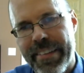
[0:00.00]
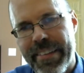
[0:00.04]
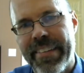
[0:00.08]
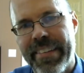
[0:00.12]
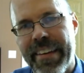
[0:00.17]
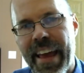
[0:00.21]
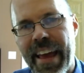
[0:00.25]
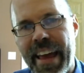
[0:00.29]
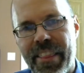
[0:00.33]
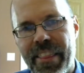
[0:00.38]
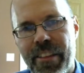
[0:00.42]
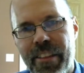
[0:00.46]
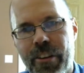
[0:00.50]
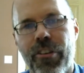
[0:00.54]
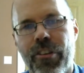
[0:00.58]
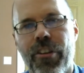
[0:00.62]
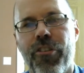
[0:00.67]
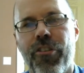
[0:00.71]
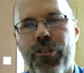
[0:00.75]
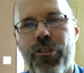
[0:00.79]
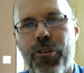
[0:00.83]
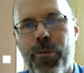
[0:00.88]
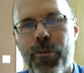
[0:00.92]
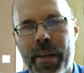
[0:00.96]
say there's
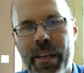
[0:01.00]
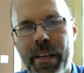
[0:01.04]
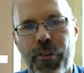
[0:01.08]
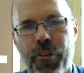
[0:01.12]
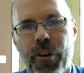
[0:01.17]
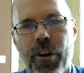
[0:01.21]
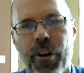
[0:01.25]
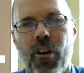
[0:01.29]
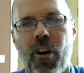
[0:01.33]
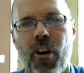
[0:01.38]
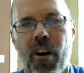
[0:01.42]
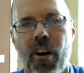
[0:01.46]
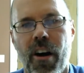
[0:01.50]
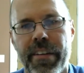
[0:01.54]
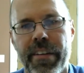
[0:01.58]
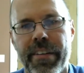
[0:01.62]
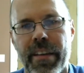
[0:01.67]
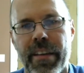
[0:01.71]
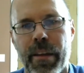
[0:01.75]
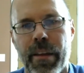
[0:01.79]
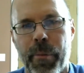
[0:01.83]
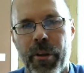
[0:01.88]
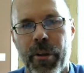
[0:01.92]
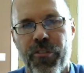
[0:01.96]
going to be different
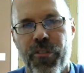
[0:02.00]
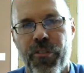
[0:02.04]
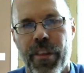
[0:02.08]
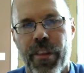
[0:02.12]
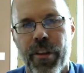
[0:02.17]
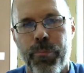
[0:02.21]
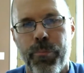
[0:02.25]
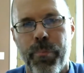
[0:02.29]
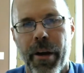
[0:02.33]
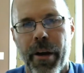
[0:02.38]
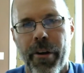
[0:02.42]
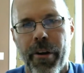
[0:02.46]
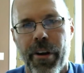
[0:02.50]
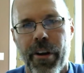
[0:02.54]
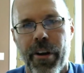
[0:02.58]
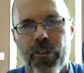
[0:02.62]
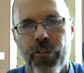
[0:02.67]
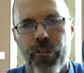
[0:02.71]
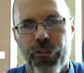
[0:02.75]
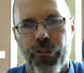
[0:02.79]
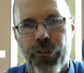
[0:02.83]
cost limits for these barriers.